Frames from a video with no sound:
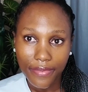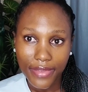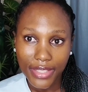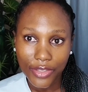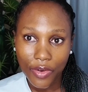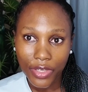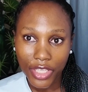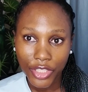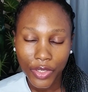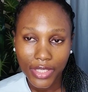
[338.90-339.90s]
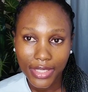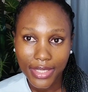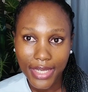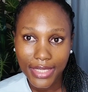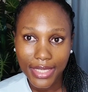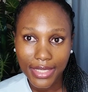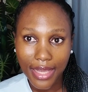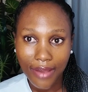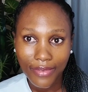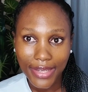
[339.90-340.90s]
if these conditions get
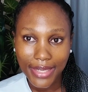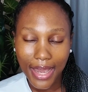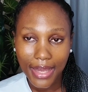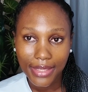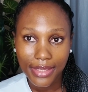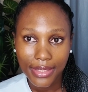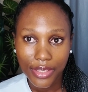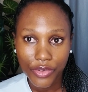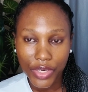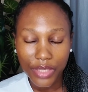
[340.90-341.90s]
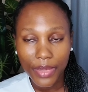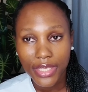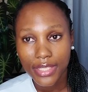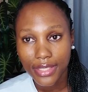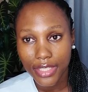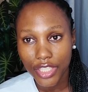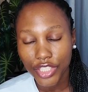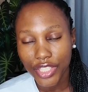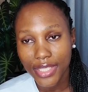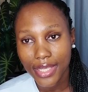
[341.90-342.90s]
discovered and treatment is
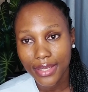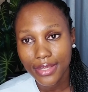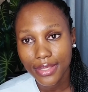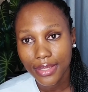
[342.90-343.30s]
initiated,